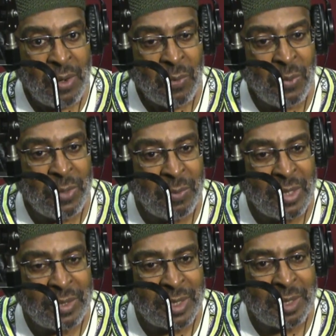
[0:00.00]
We,
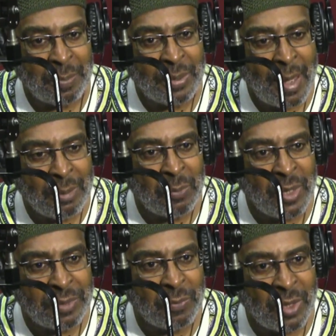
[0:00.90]
the problem
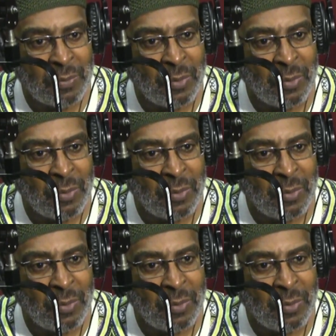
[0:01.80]
with, with,